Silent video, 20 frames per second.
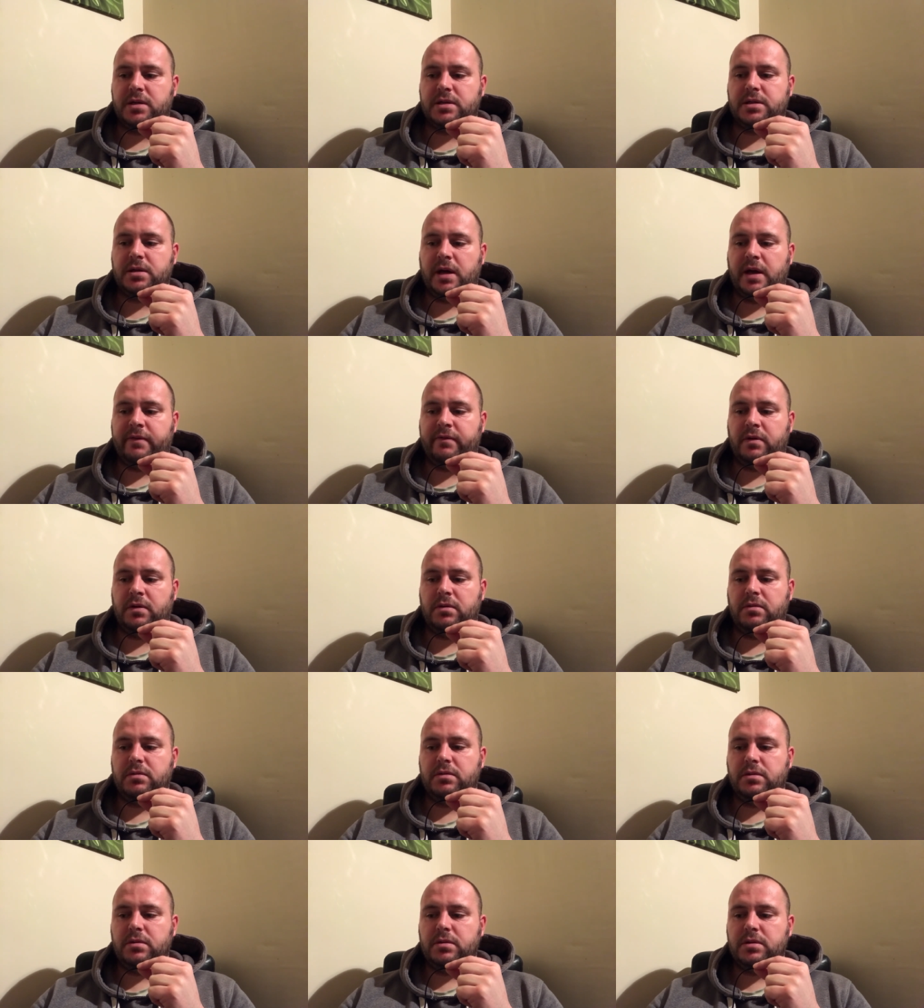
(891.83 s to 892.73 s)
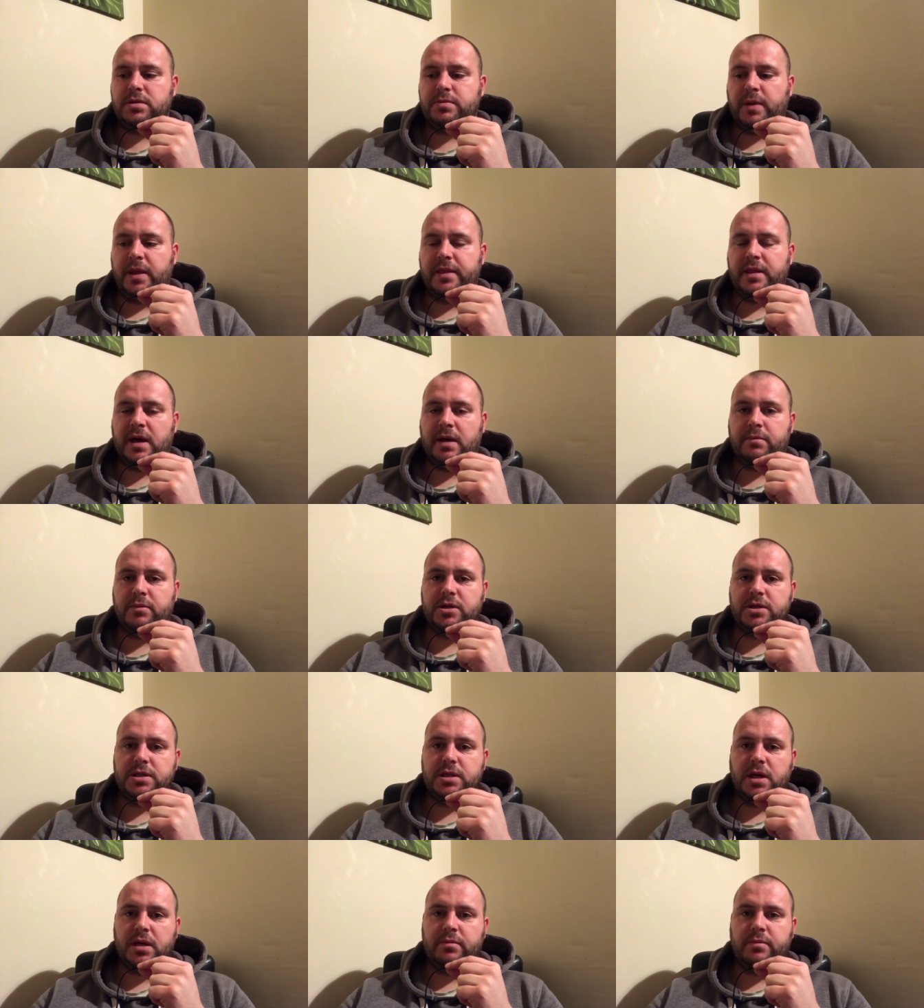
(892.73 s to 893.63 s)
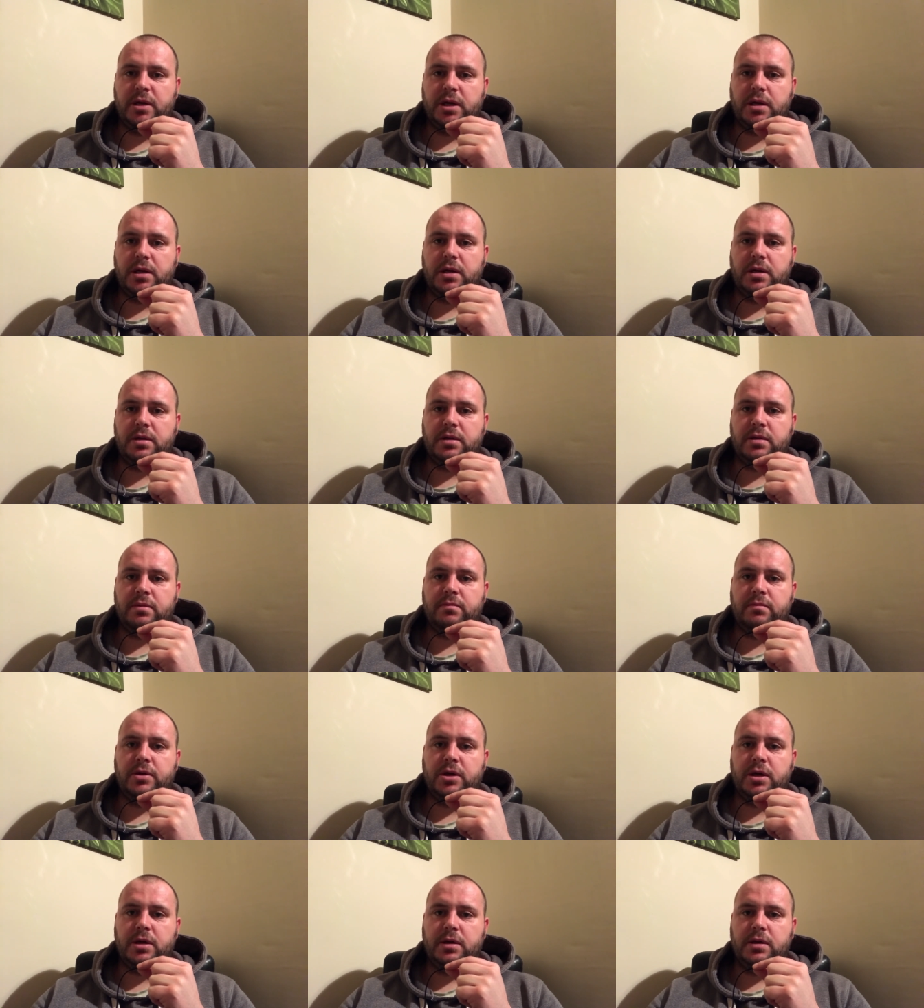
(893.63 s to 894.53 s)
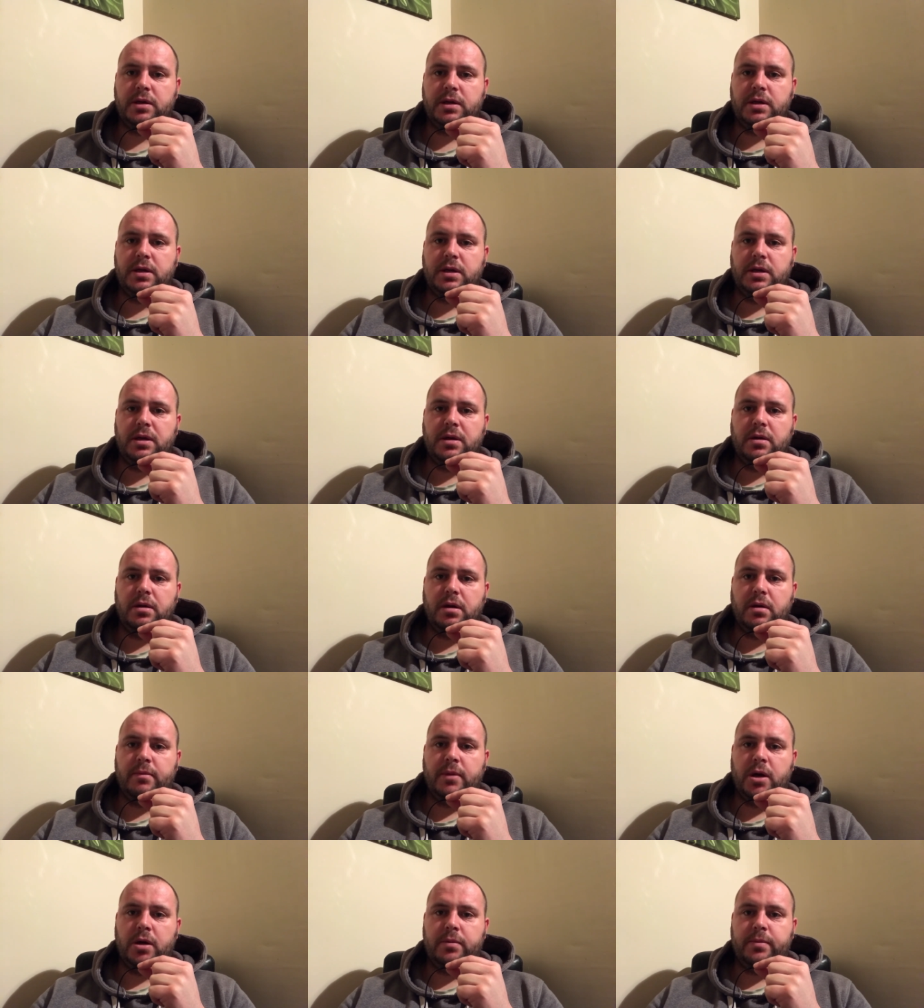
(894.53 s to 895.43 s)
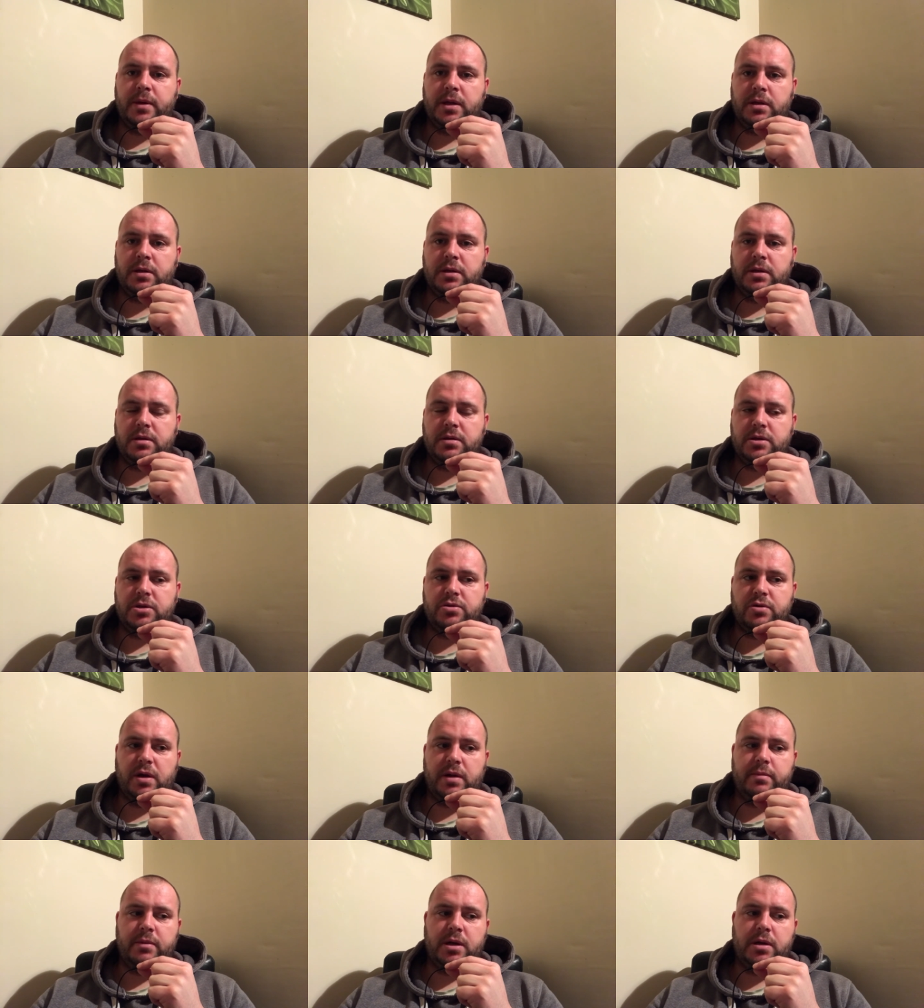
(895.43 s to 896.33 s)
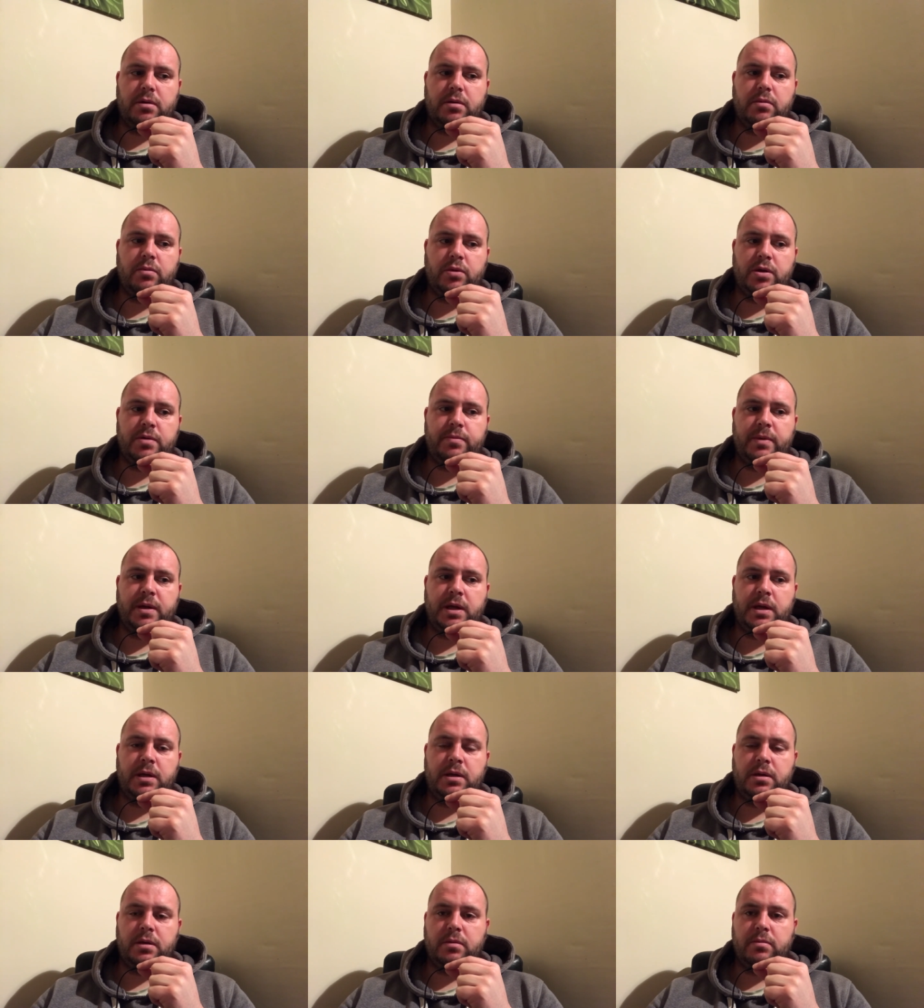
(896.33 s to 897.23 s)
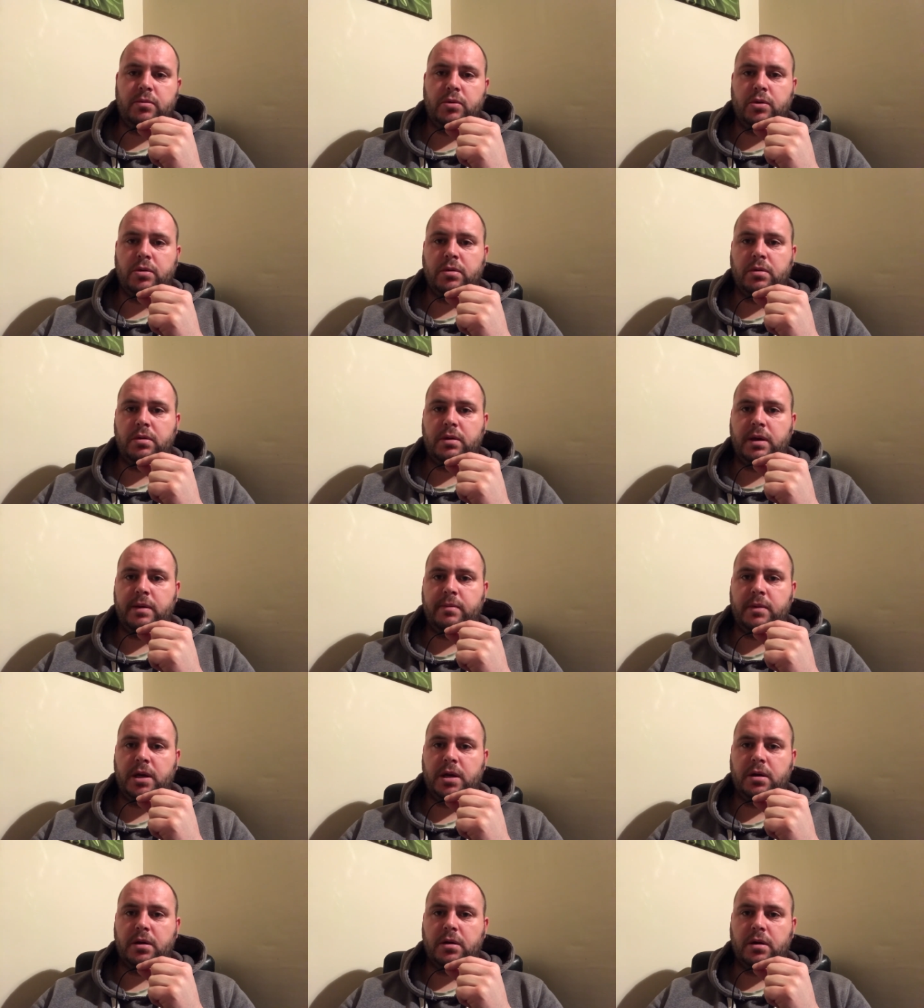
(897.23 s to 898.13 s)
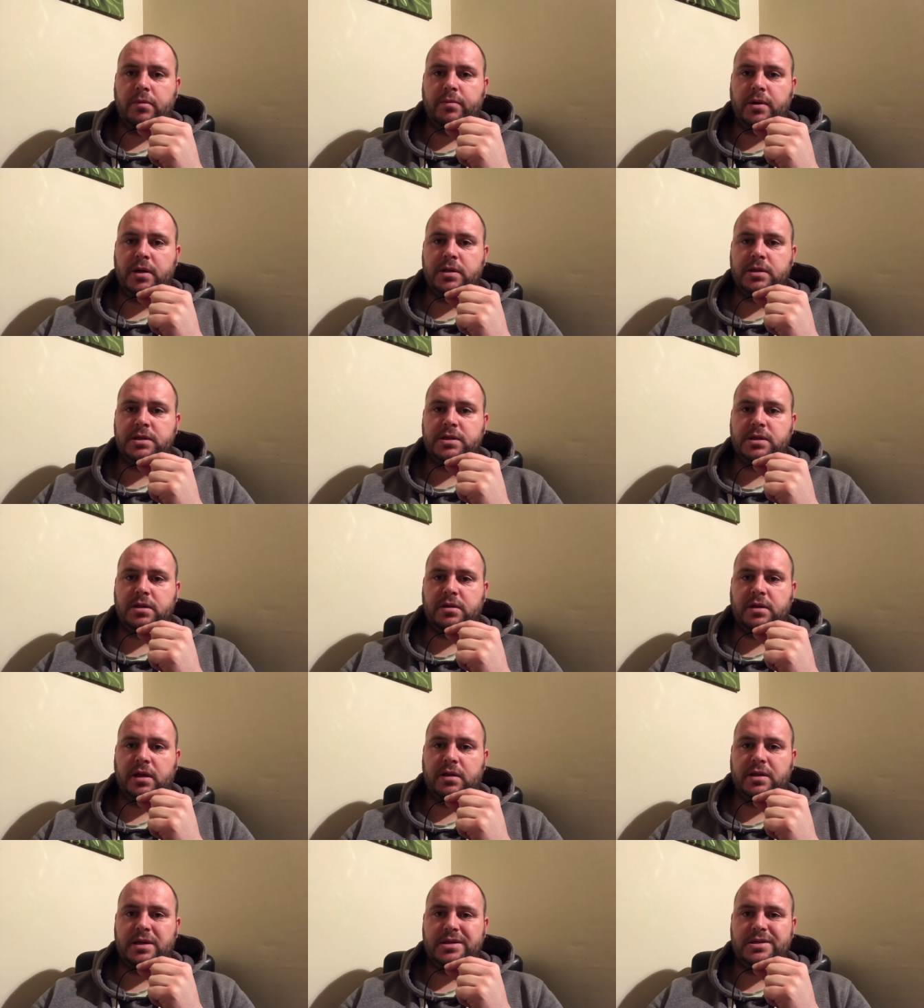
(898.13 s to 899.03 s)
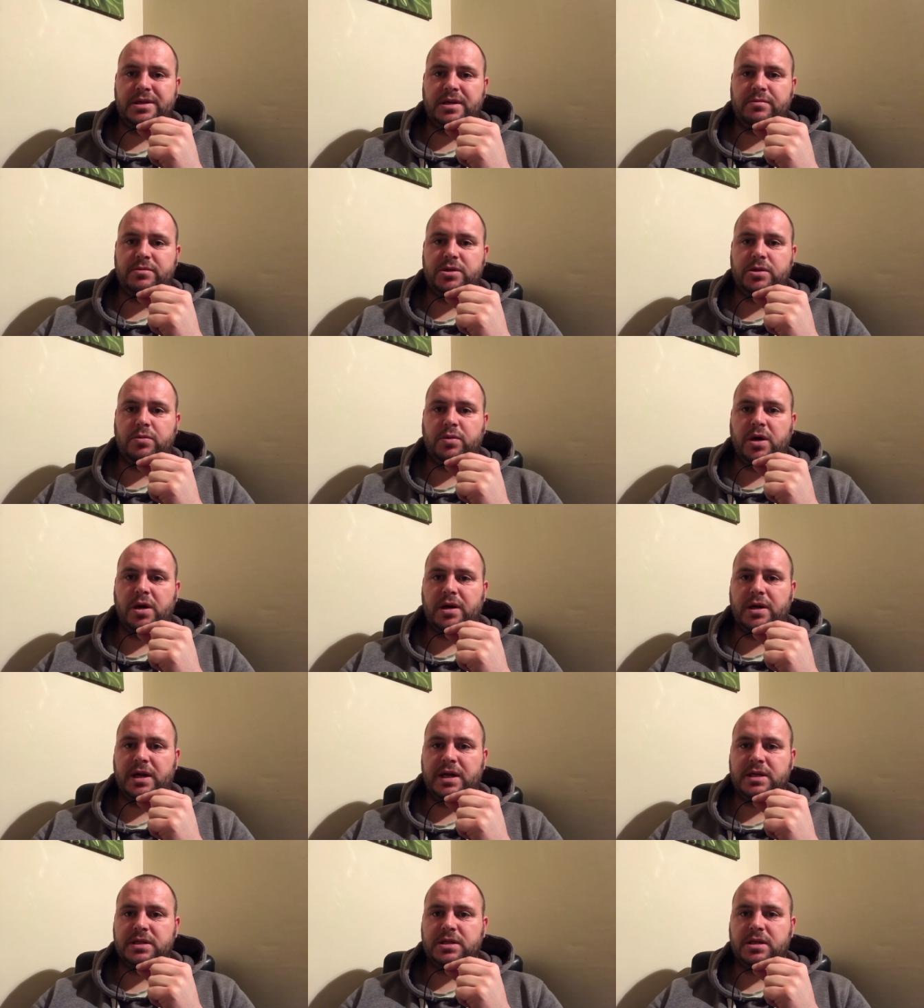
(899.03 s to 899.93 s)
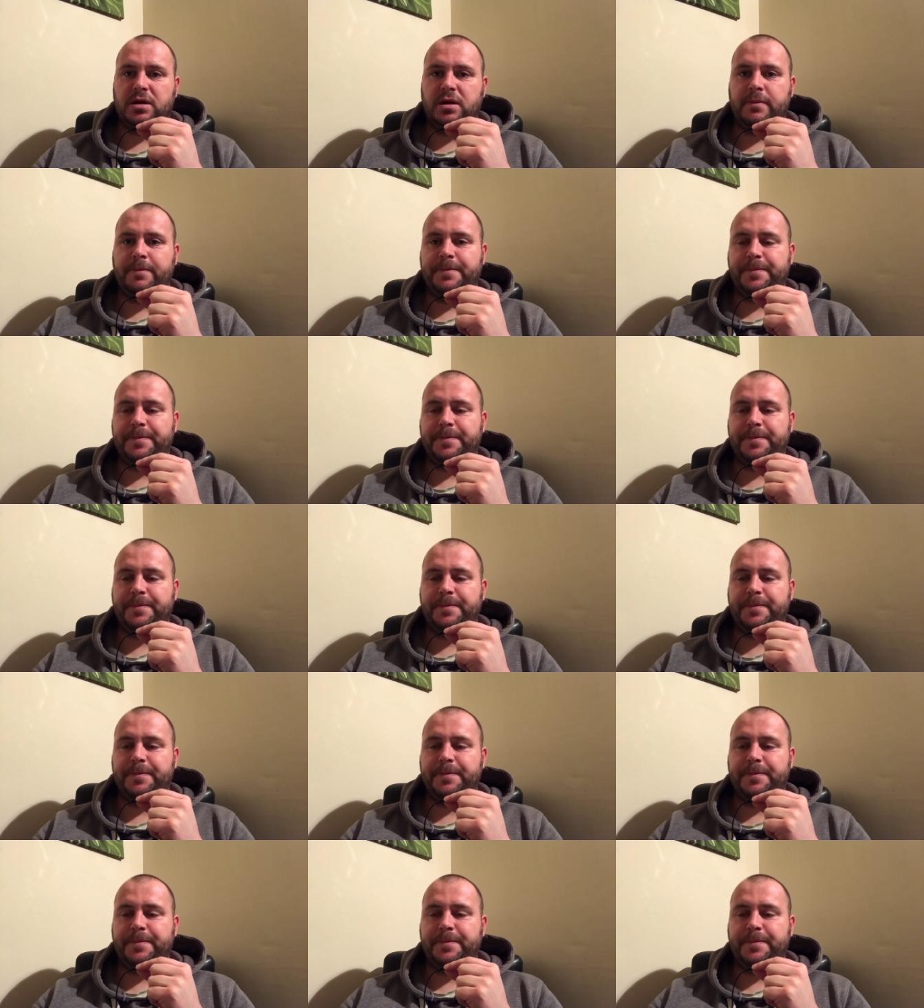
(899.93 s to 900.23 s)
I haven't spent that much time looking at them, but I'm hoping that the treatment would be more immunoglobulins. I think they seemed to work last time.